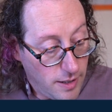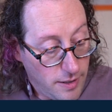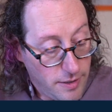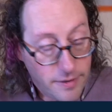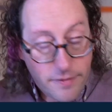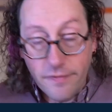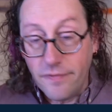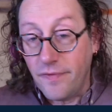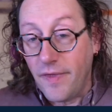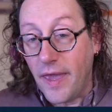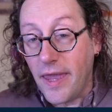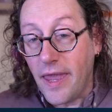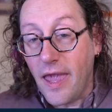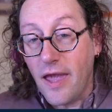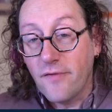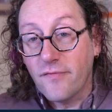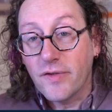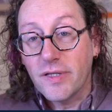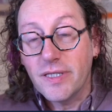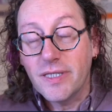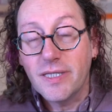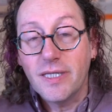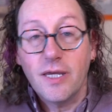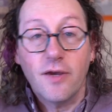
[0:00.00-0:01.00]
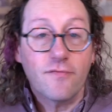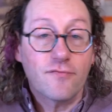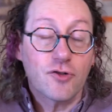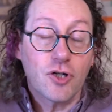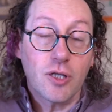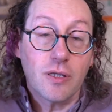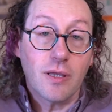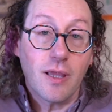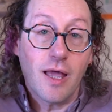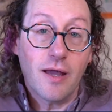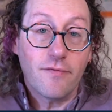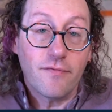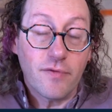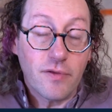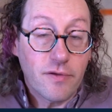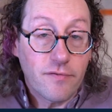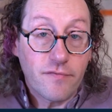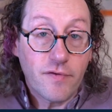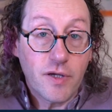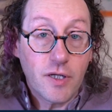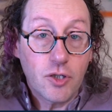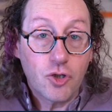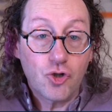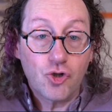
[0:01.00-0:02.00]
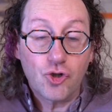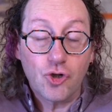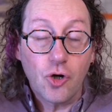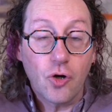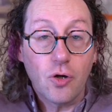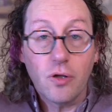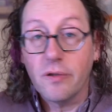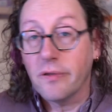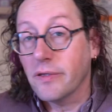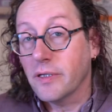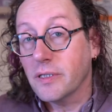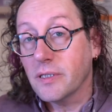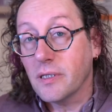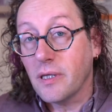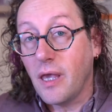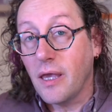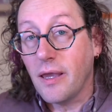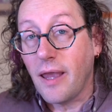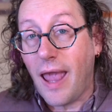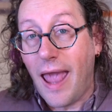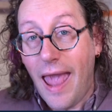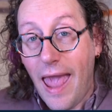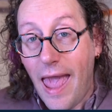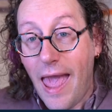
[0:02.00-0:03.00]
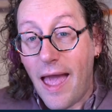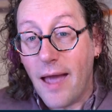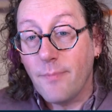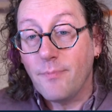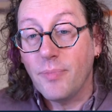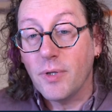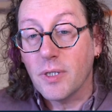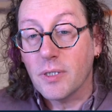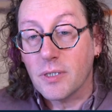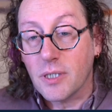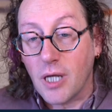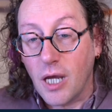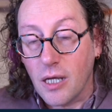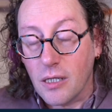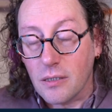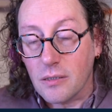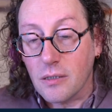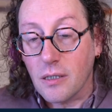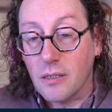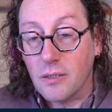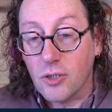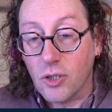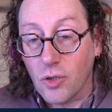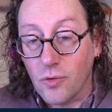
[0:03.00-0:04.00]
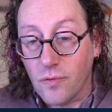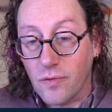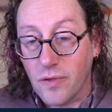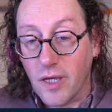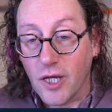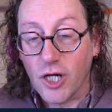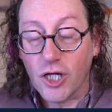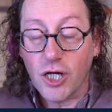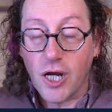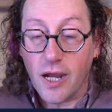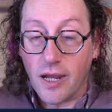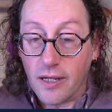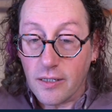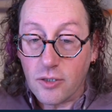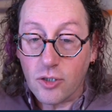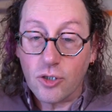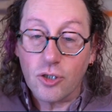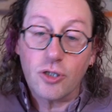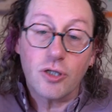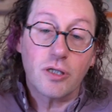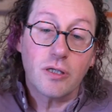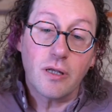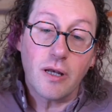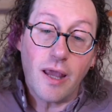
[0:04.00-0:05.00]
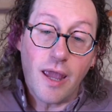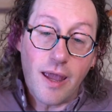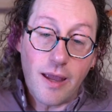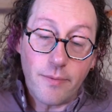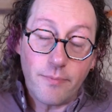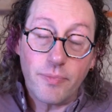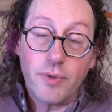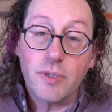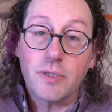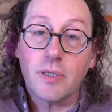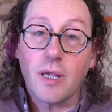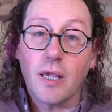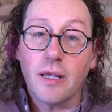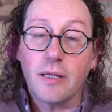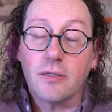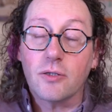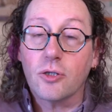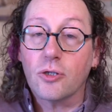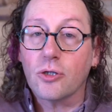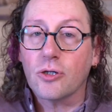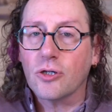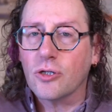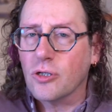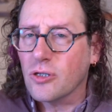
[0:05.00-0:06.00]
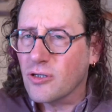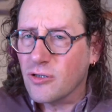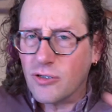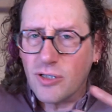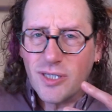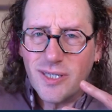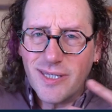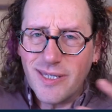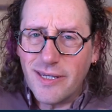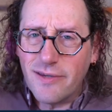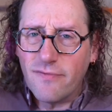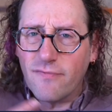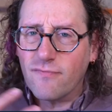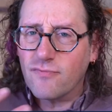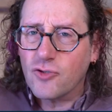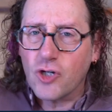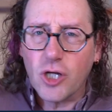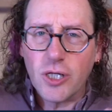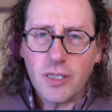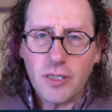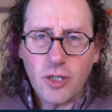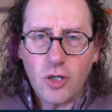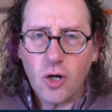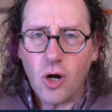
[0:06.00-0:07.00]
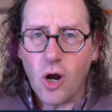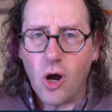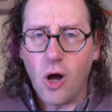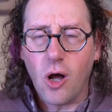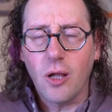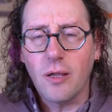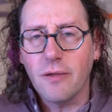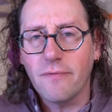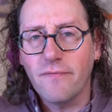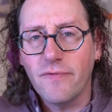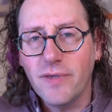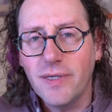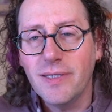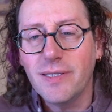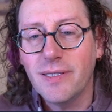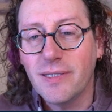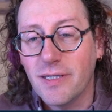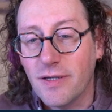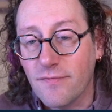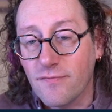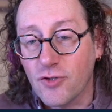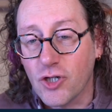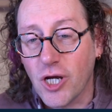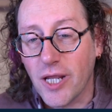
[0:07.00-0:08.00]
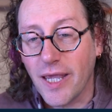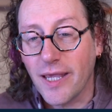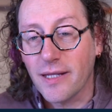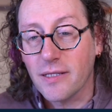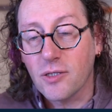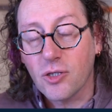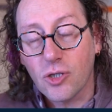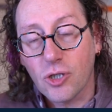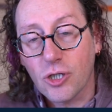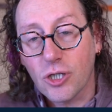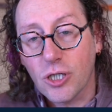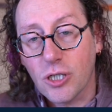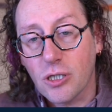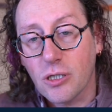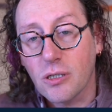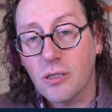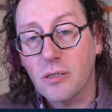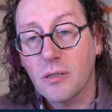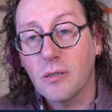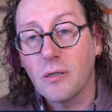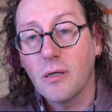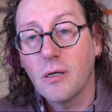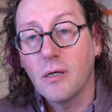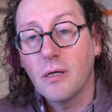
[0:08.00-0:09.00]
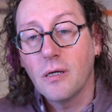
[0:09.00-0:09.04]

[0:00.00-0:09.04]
they have a different level of control than, say, Apple does. And so their answers and Apple's answers are different. And all of these different answers